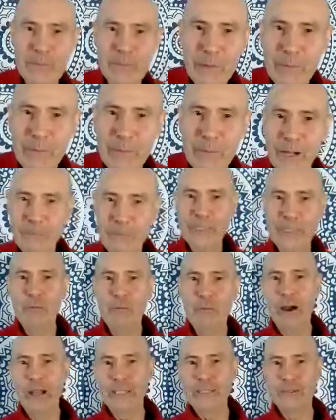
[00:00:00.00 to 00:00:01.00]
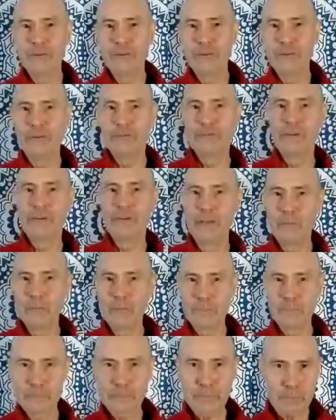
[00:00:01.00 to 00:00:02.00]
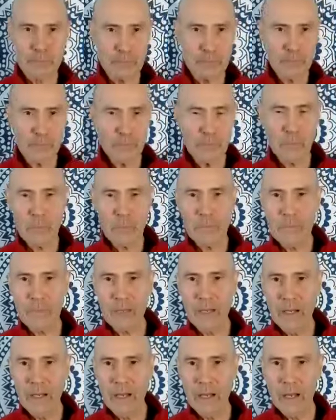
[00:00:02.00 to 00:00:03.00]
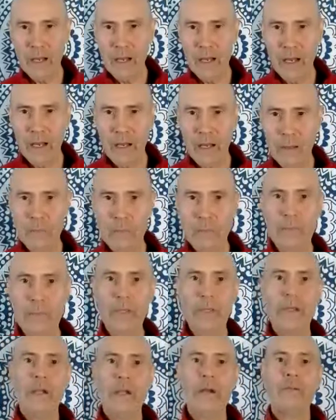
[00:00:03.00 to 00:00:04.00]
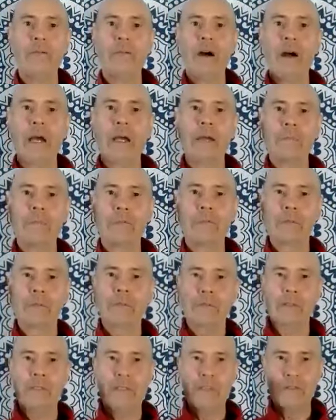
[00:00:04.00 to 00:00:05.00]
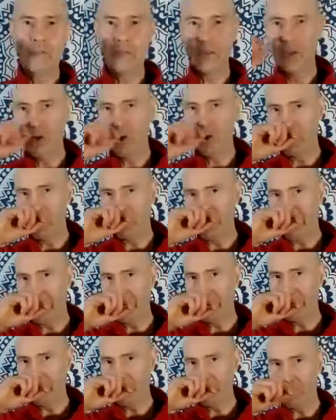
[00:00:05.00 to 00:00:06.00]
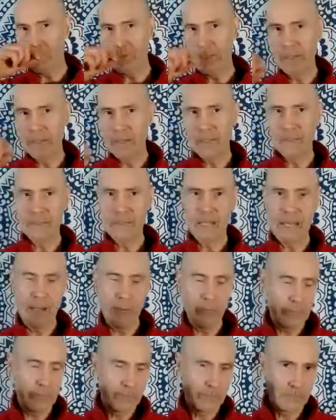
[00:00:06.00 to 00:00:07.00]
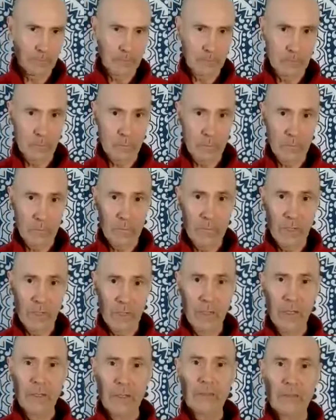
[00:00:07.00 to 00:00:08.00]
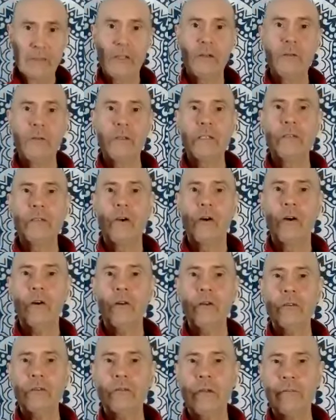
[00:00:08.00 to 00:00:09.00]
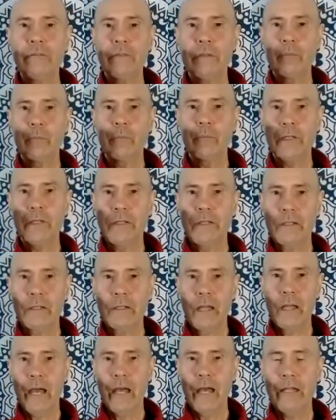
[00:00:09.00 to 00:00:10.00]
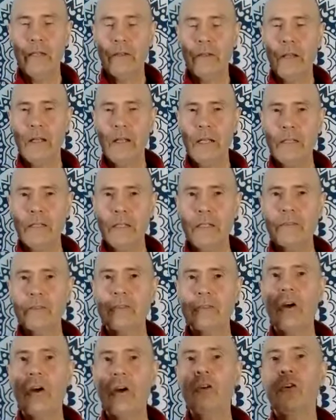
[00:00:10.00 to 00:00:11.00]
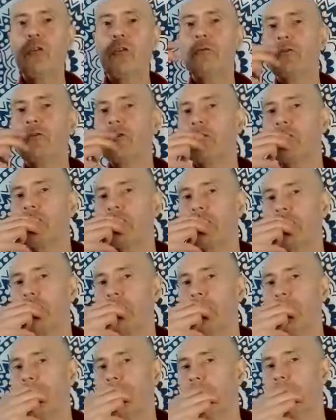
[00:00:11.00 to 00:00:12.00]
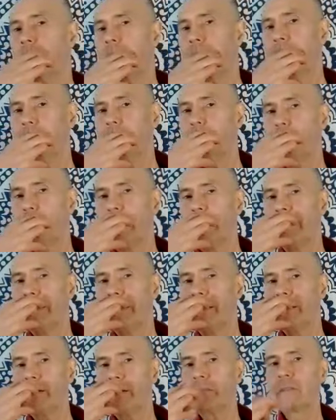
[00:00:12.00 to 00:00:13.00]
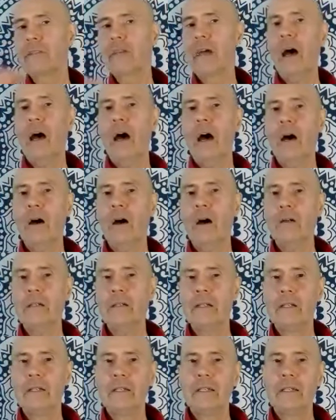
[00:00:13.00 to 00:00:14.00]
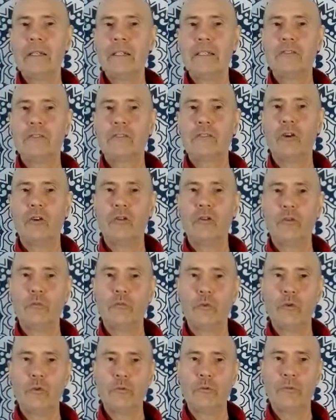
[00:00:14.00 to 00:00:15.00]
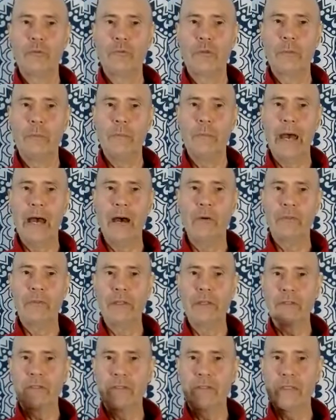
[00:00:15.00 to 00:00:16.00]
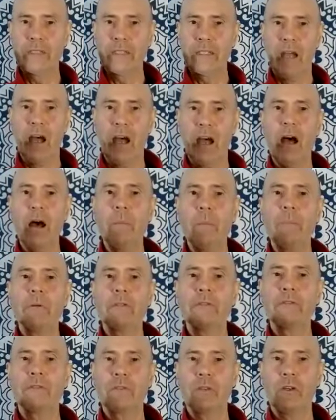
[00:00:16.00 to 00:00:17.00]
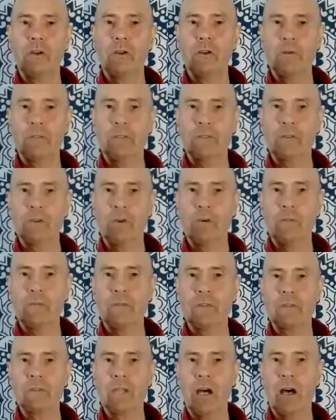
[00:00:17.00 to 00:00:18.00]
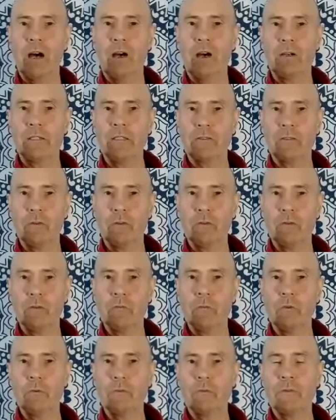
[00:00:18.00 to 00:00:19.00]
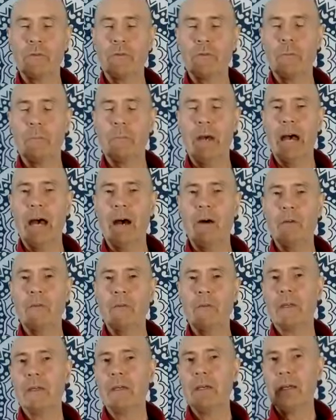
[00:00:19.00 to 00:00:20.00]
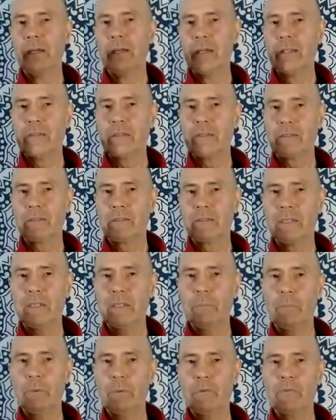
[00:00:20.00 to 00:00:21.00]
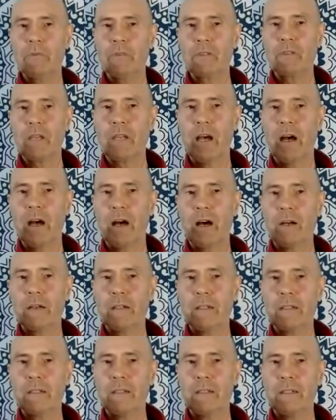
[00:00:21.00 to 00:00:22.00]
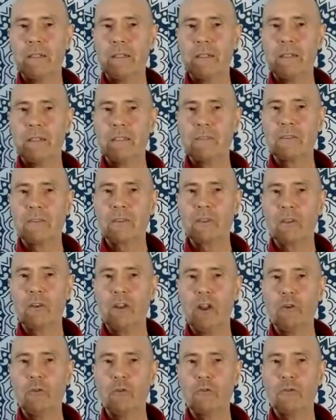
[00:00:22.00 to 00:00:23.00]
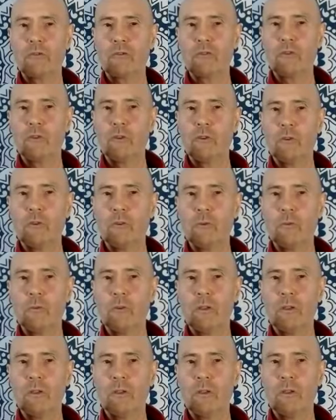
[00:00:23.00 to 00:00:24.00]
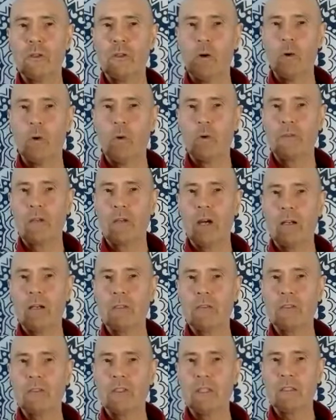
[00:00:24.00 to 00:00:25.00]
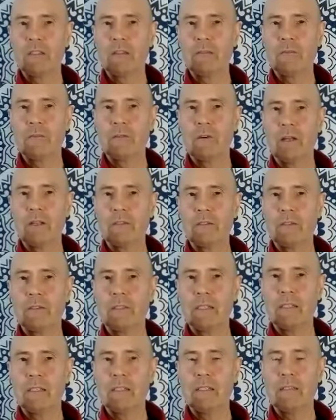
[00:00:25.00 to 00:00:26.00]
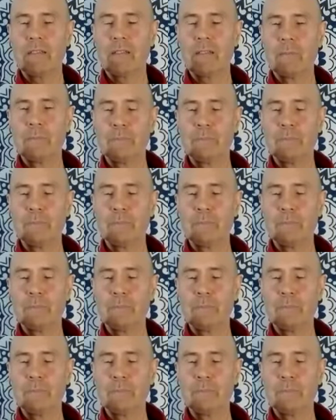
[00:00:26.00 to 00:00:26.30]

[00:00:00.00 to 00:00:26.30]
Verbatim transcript: Might be quite good fun. Right, we're going to teach you holographic breathing now. So in holographic breathing, and let's start off just with holographic breathing, the tongue is on the roof of the mouth. It's the upper surface of the tongue is on the roof of the mouth. The tip of the tongue is close to or touching the front teeth.